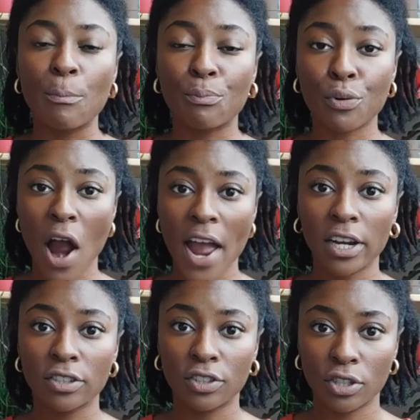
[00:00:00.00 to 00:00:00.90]

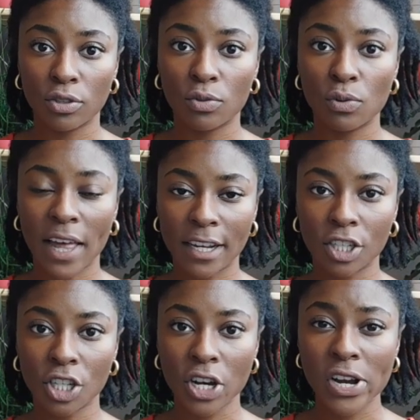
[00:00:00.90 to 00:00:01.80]
prior to
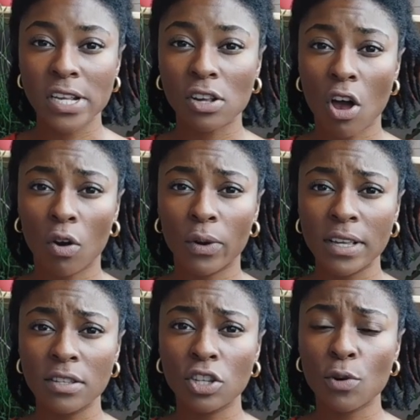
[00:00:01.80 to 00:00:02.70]
lecture is
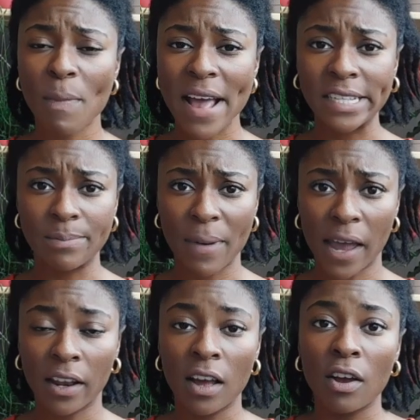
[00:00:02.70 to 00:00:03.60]
always your best bet.
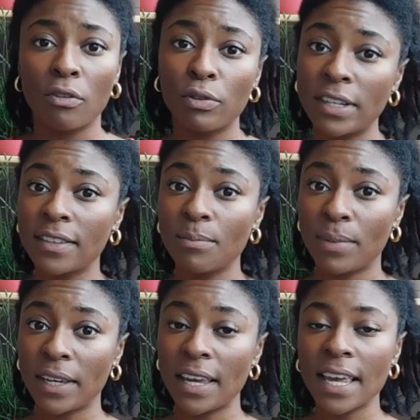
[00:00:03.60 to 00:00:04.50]
Reason
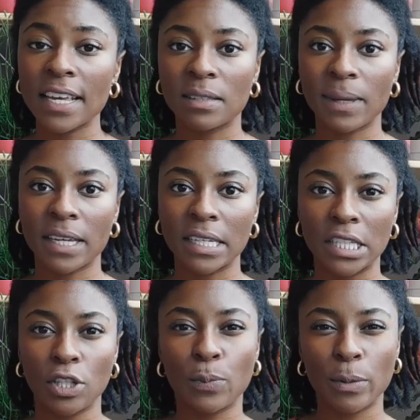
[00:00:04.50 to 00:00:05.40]
being is because
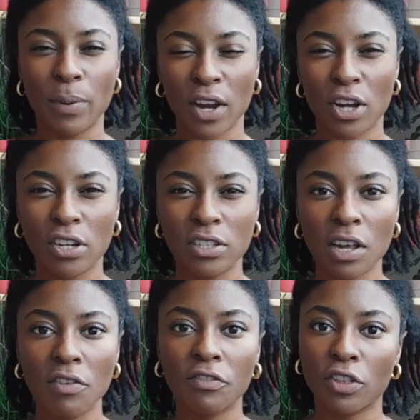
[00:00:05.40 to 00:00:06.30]
you prepare
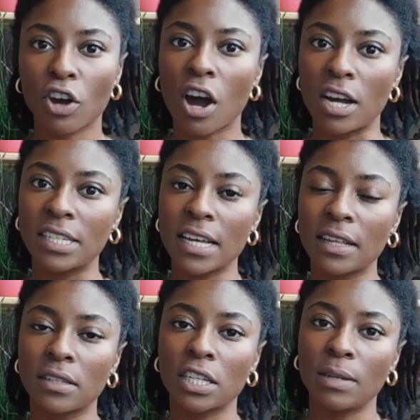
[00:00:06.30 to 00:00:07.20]
yourself for the content
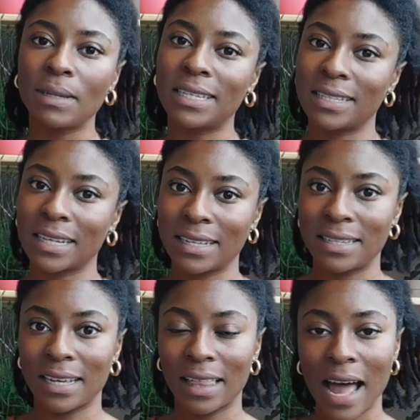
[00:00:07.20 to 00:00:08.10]
that's going to be discussed
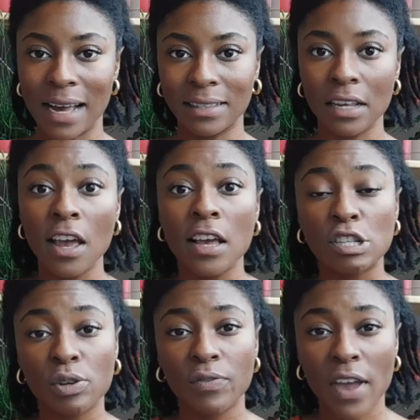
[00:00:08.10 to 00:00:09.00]
in class.
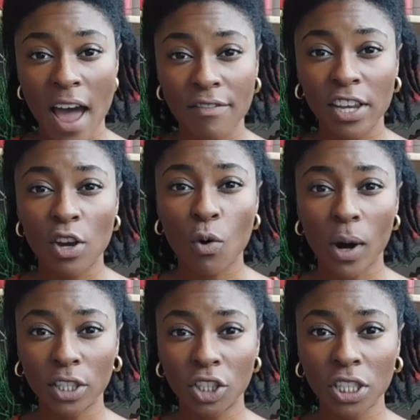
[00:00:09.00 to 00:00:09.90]
So if you have any
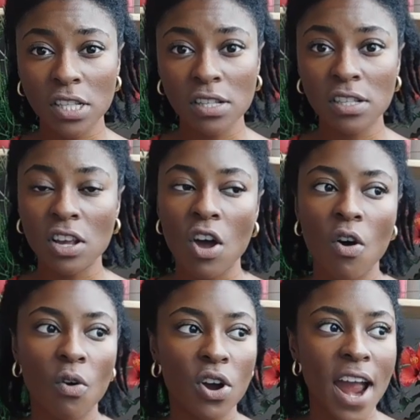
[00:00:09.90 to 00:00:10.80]
questions
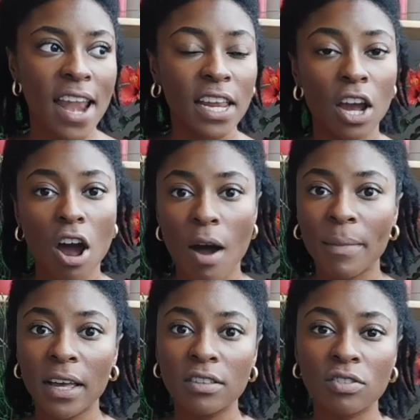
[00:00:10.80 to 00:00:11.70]
or any
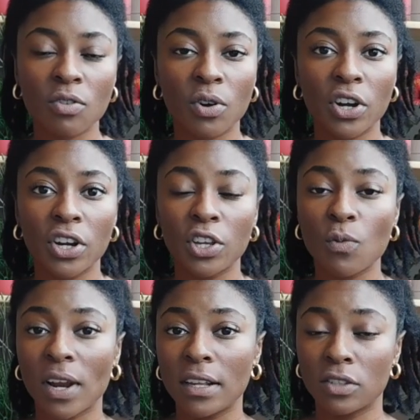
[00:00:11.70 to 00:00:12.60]
comments, or you
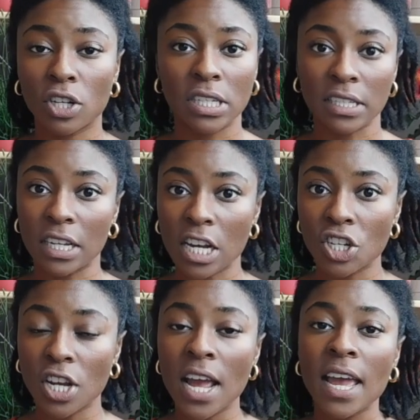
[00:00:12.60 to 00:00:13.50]
want to start a
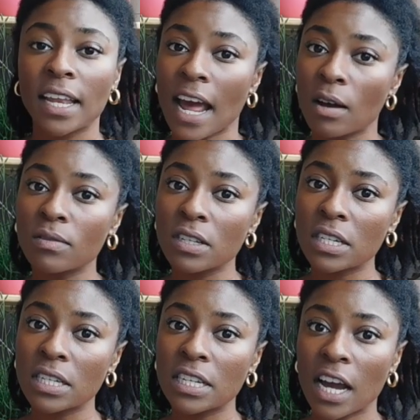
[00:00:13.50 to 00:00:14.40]
discussion, now's a
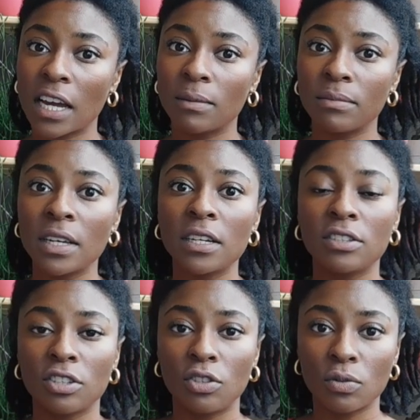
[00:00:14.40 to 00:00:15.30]
good time
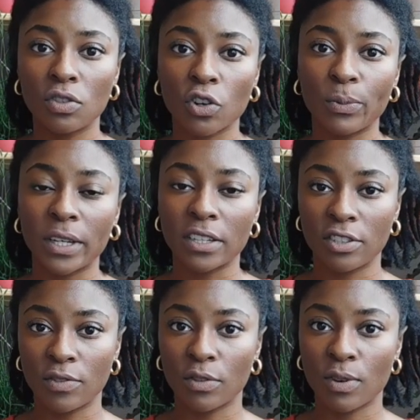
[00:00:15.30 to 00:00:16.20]
to do so, because
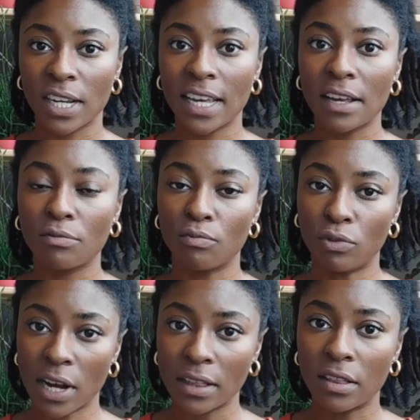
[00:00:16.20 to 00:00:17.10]
you've already
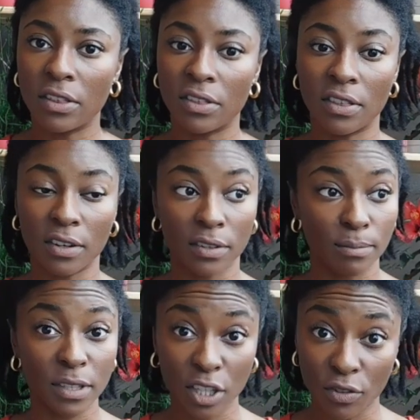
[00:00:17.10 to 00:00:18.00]
read the
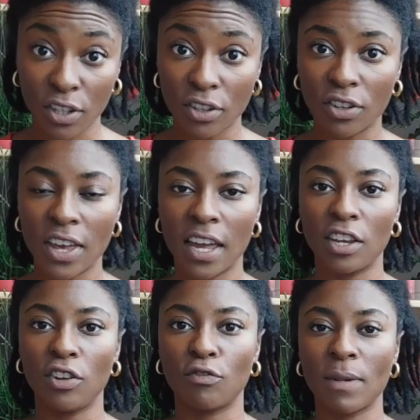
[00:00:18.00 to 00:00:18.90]
material
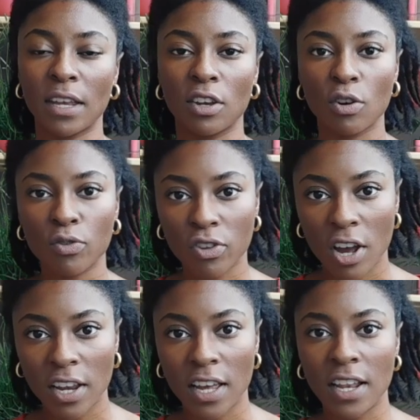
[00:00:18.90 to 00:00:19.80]
and you've made notes
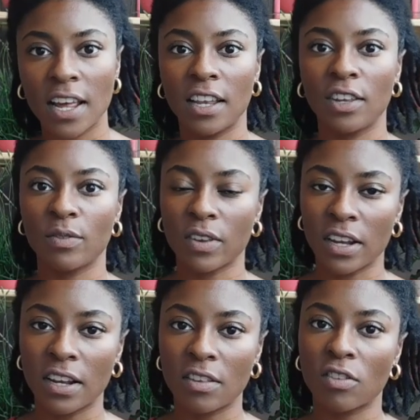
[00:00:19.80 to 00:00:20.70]
on it and you
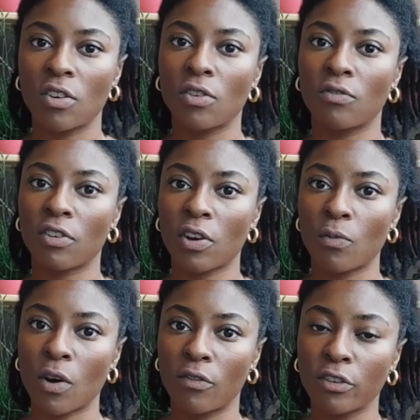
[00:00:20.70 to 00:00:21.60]
studied it, so you're very
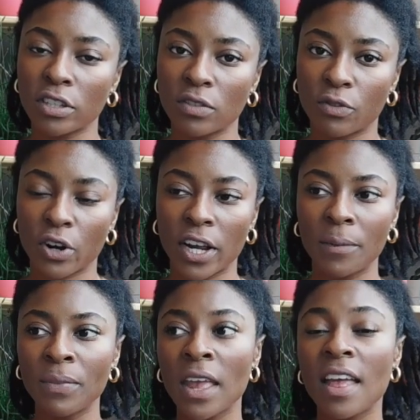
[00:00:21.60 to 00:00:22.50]
well versed for it.
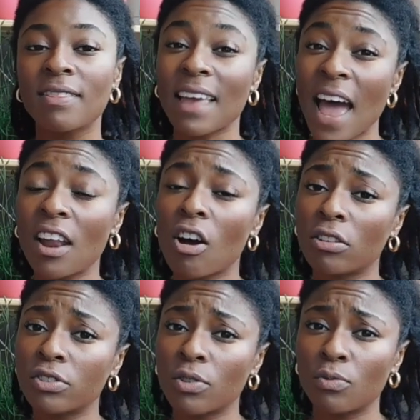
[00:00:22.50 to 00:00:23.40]
That
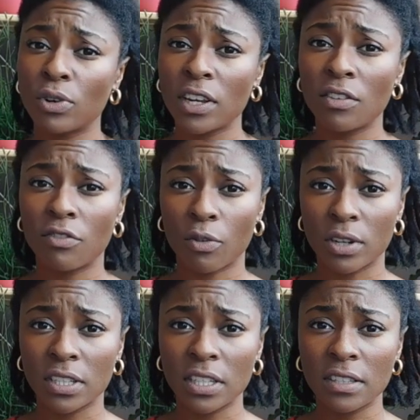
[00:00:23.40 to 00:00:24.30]
also
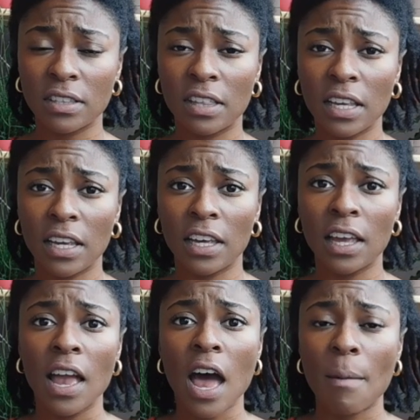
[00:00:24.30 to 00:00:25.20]
reinforces the
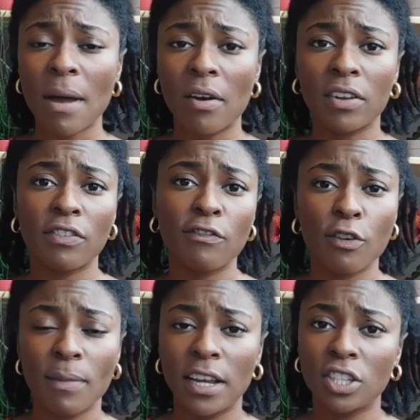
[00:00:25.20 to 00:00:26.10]
amount of
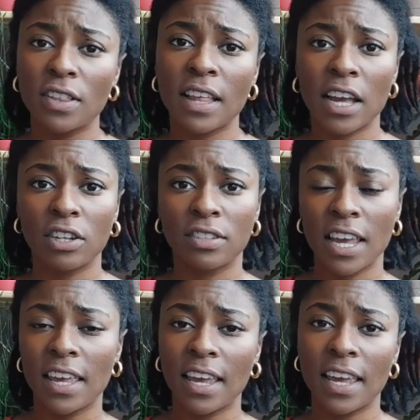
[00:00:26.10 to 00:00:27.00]
information that you're
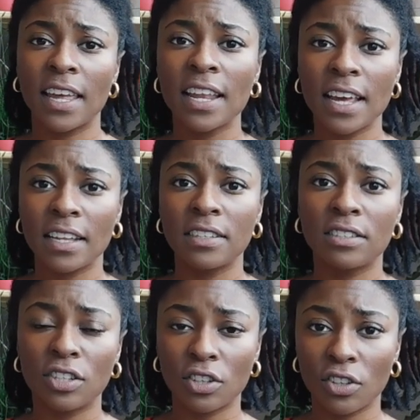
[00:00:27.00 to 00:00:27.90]
taking
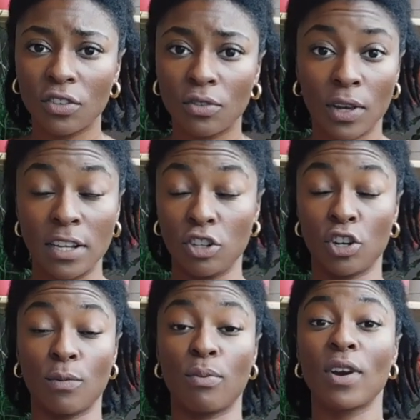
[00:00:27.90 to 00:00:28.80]
into
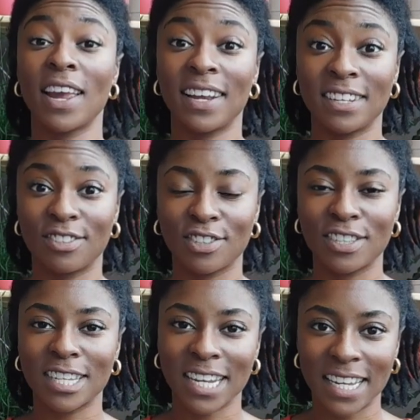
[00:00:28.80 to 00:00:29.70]
your brain as you're
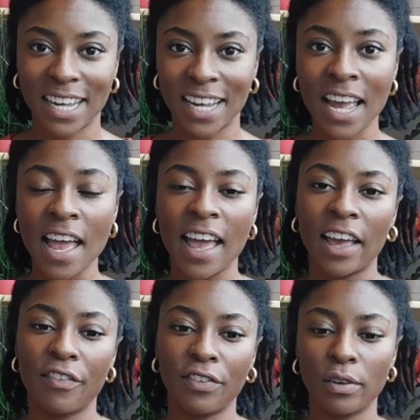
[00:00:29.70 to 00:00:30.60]
studying.
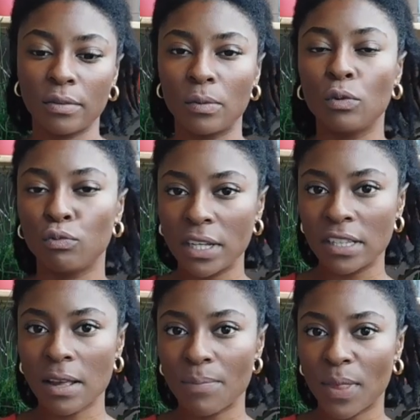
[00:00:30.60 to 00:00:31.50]
If you read
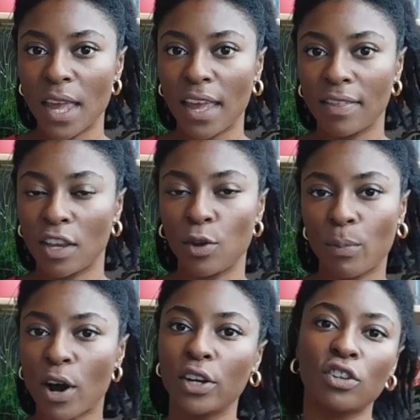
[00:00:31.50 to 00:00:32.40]
something, then you
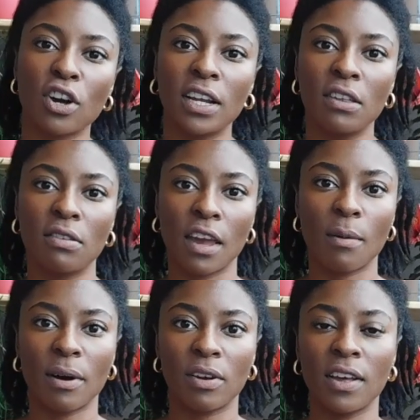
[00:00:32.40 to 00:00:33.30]
ponder on it, you think
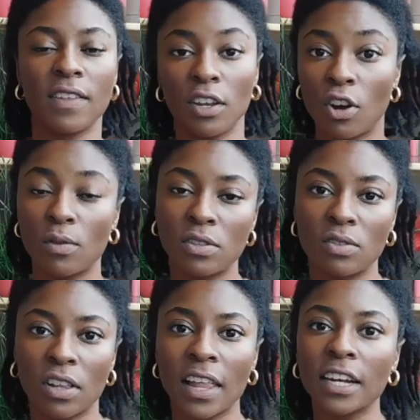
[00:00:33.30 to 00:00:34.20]
about it, and then you go into
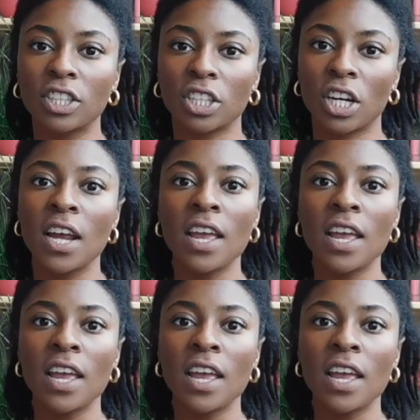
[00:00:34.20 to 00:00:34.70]
the lecture,